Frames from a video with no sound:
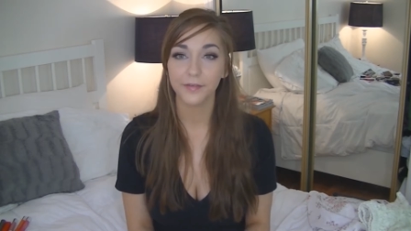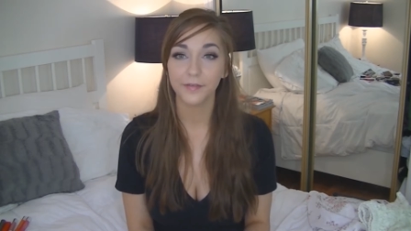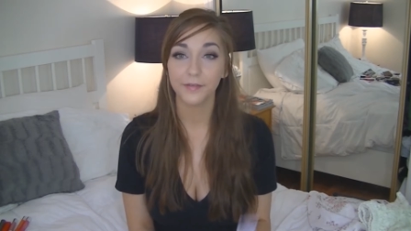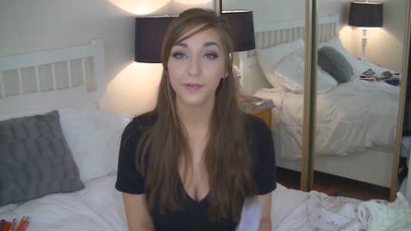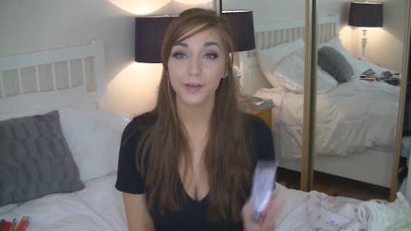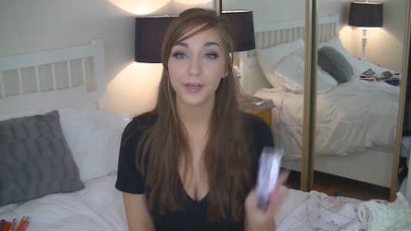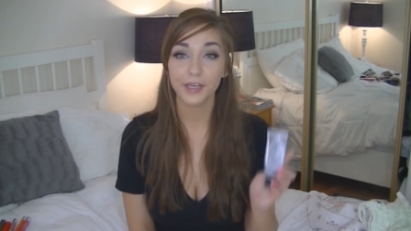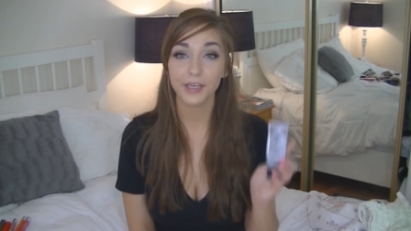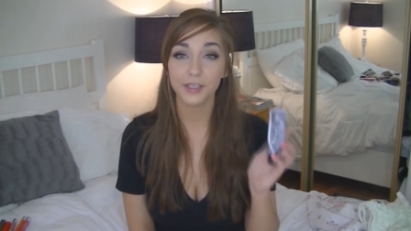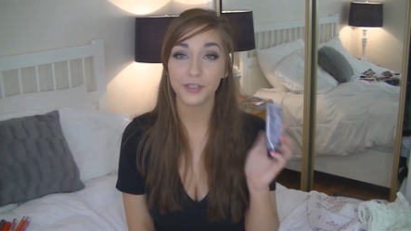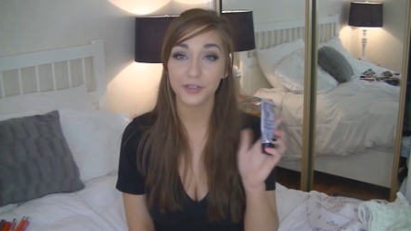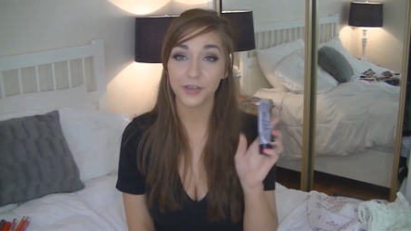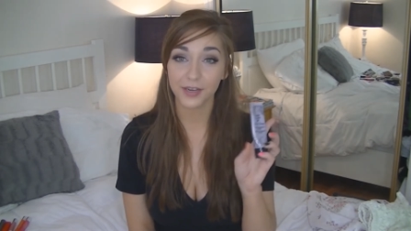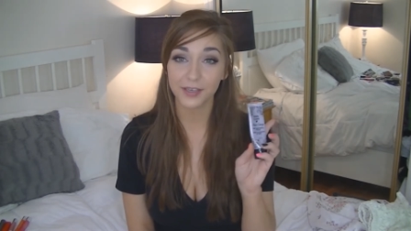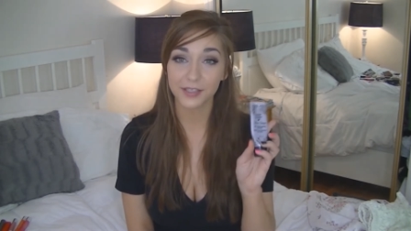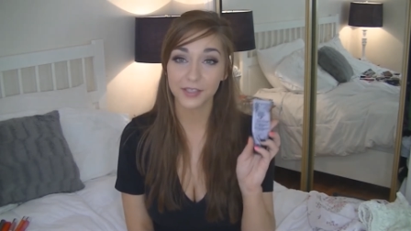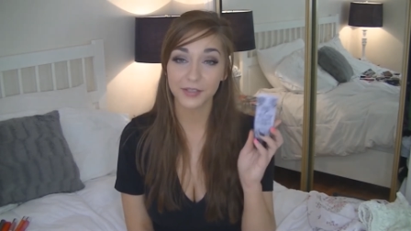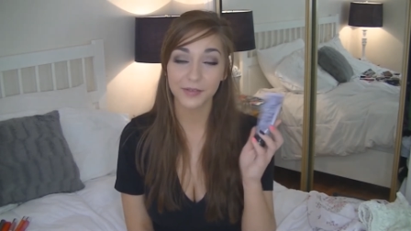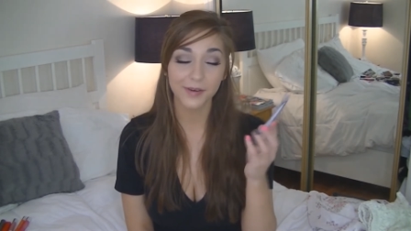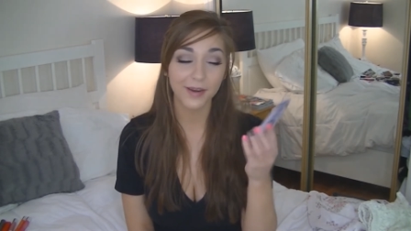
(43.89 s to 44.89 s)
For
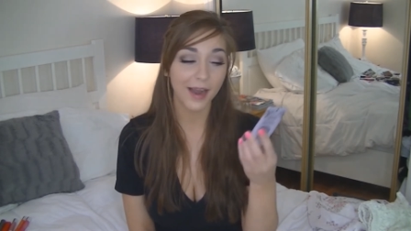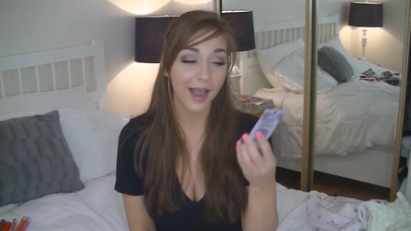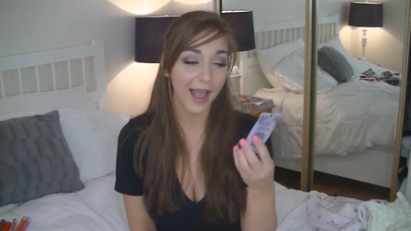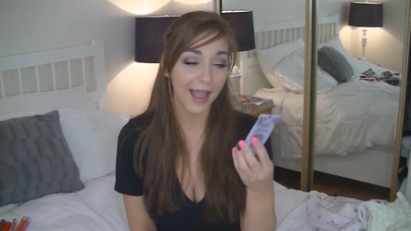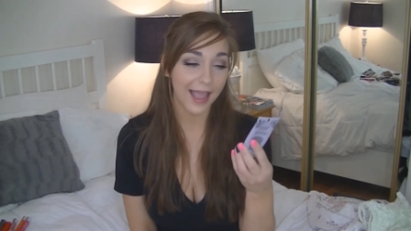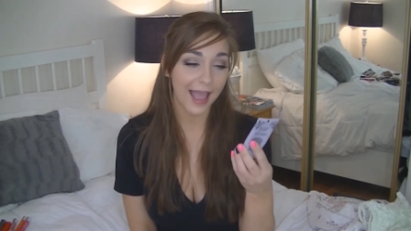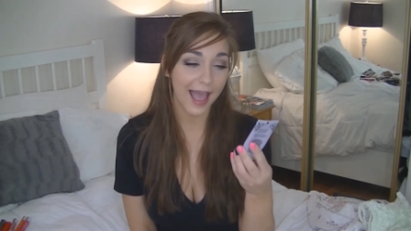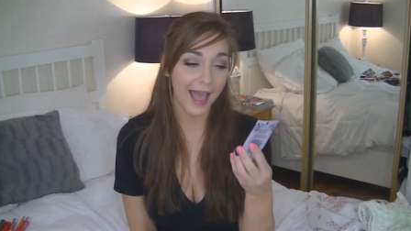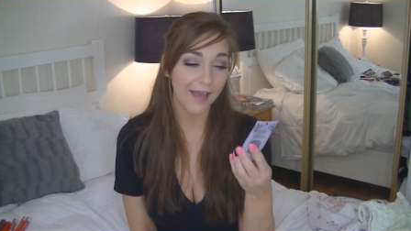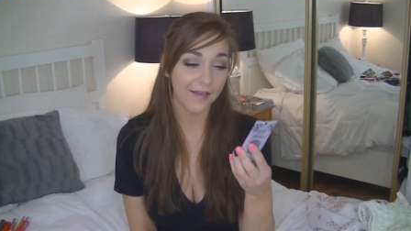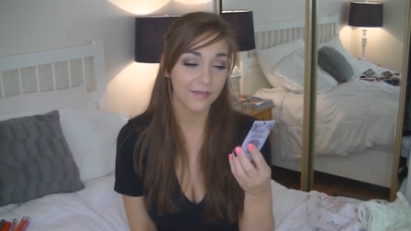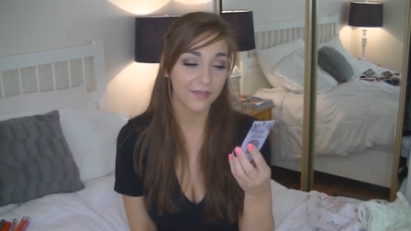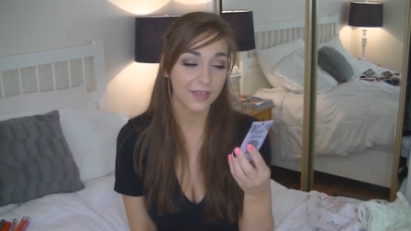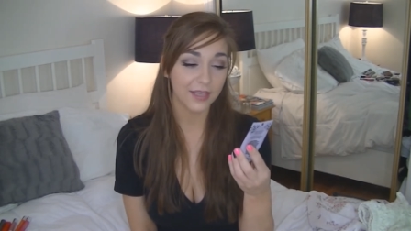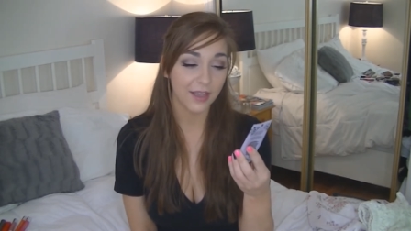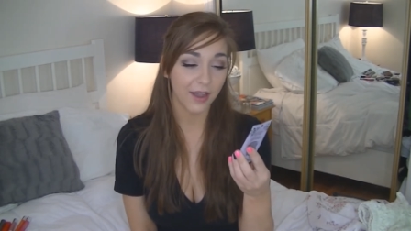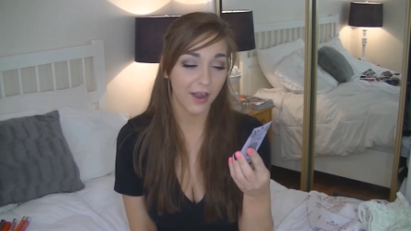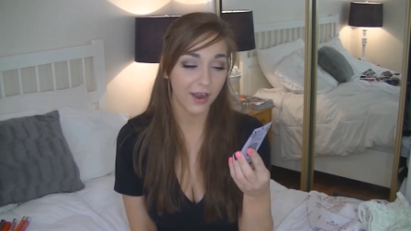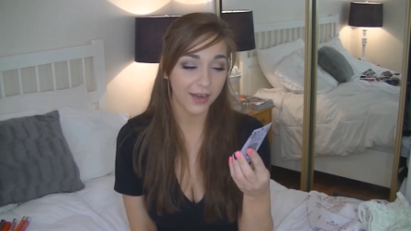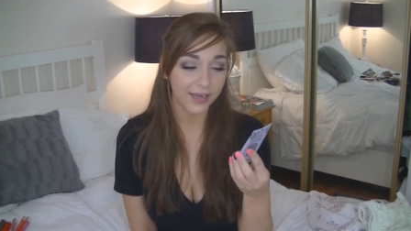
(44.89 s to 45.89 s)
drugstore, I have
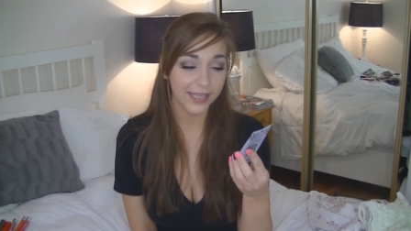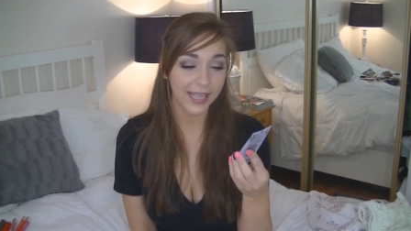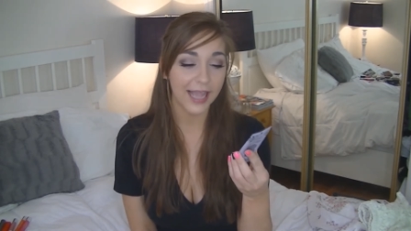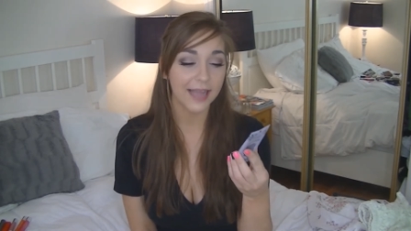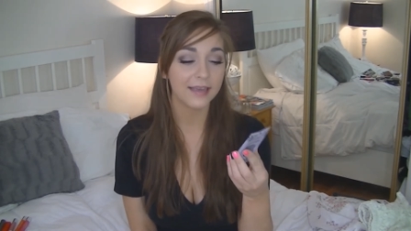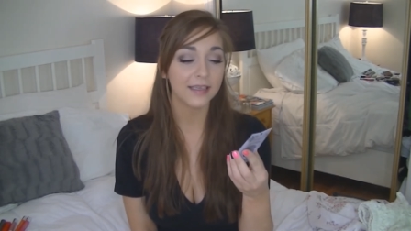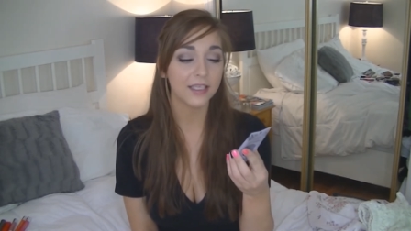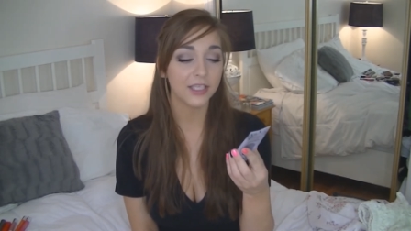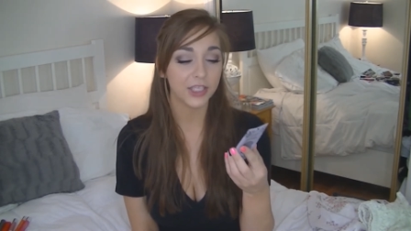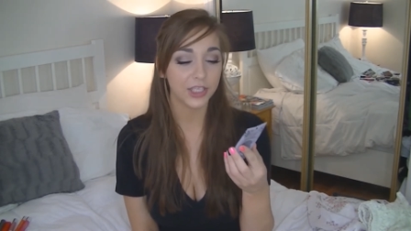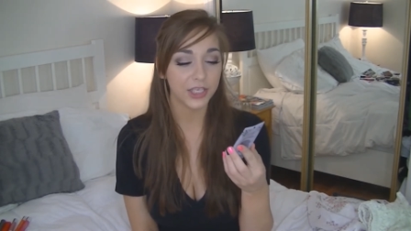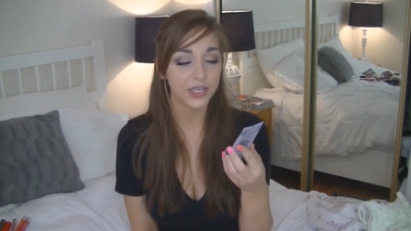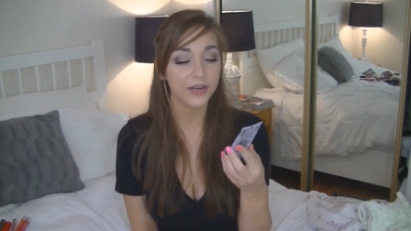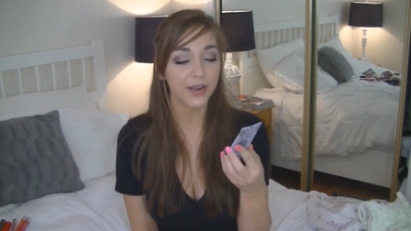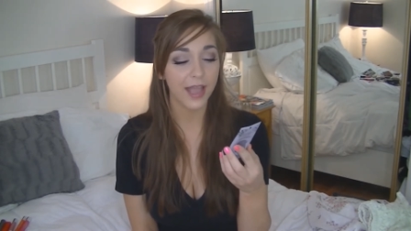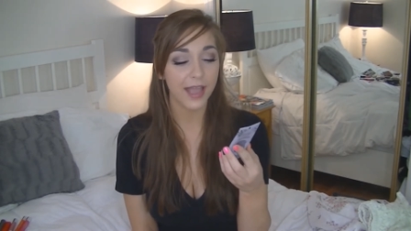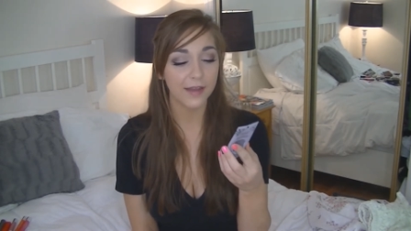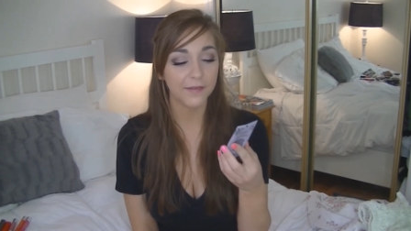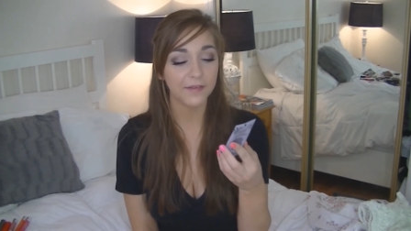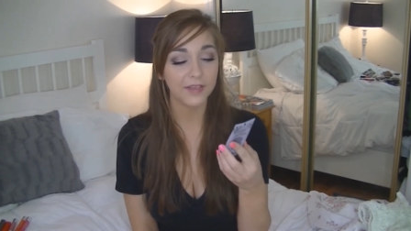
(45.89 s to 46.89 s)
the Hard Candy
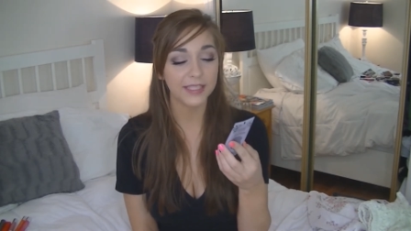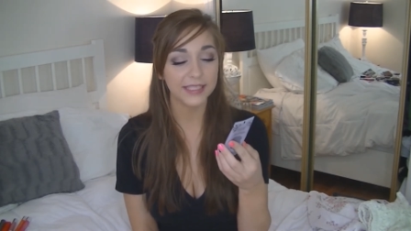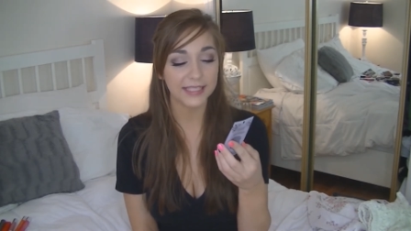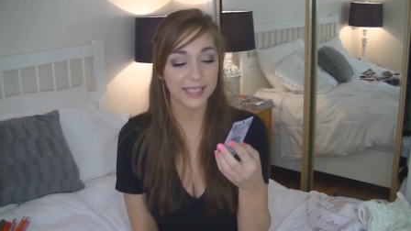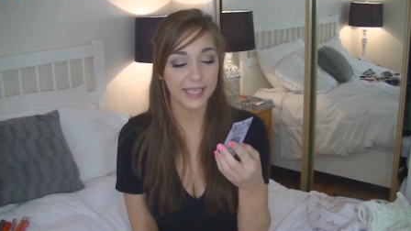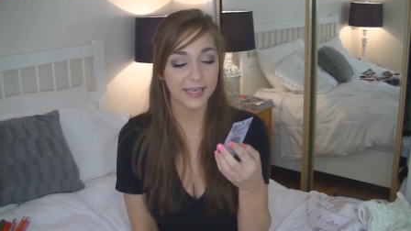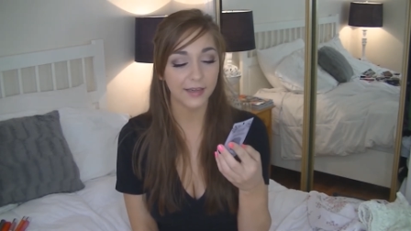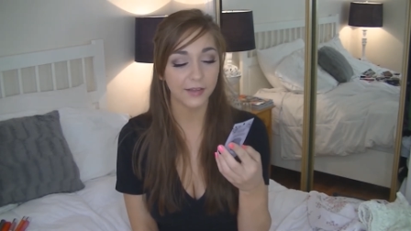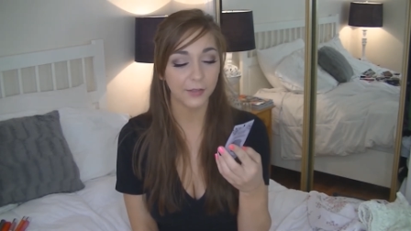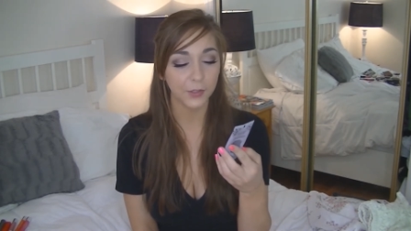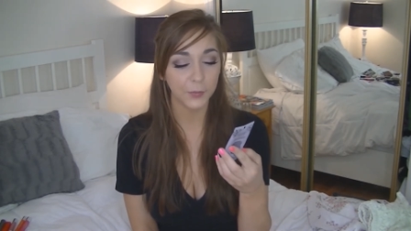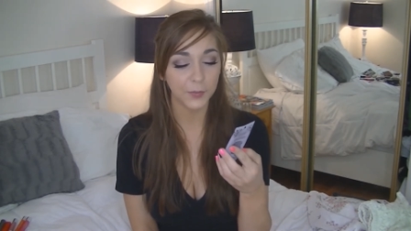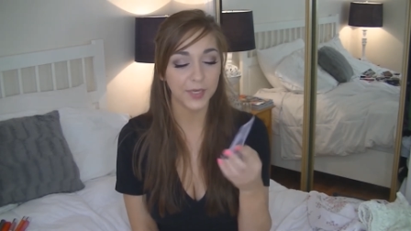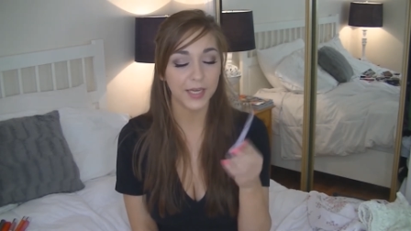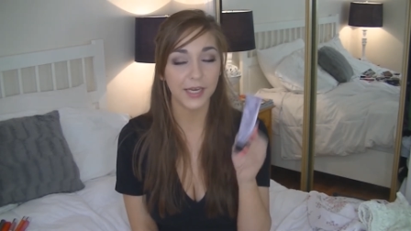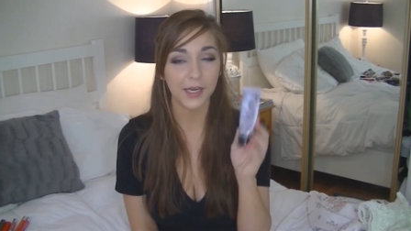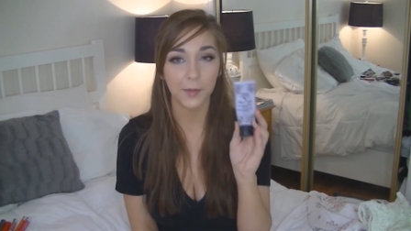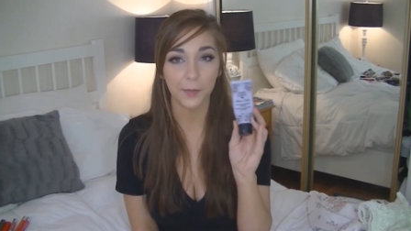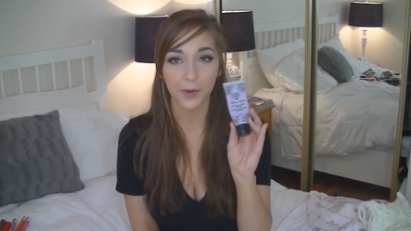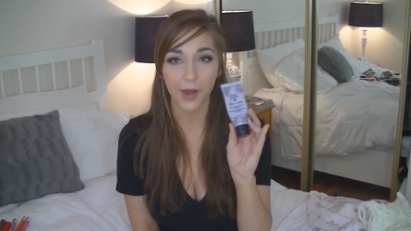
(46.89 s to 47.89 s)
Sheer Envy Skin
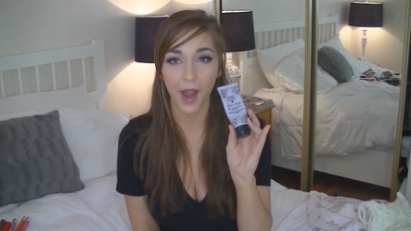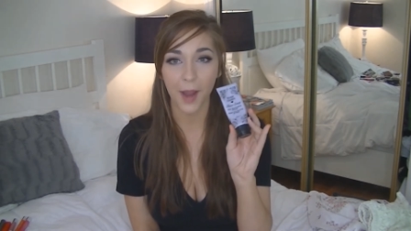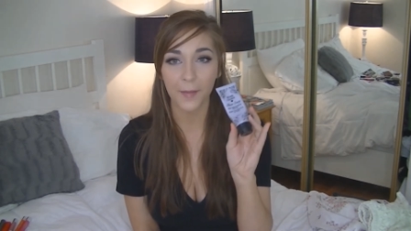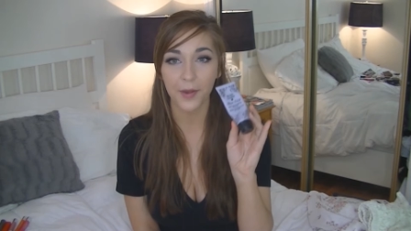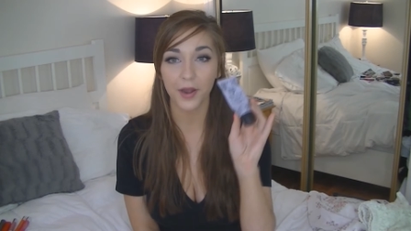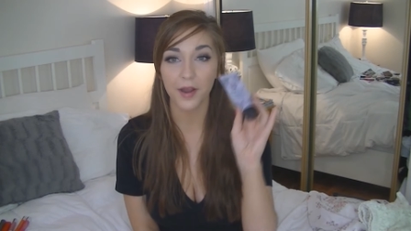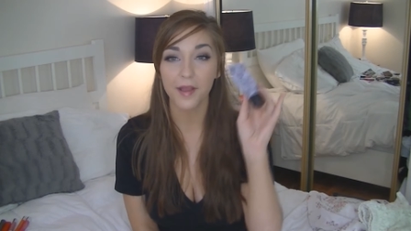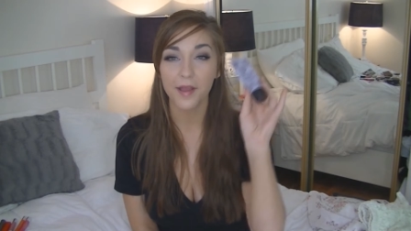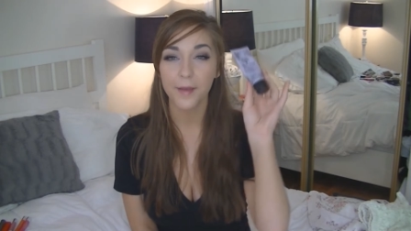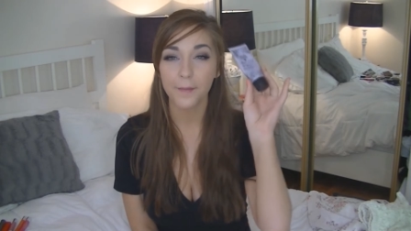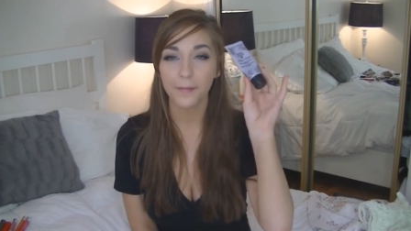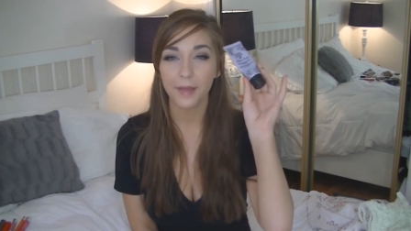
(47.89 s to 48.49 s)
Illuminating Primer.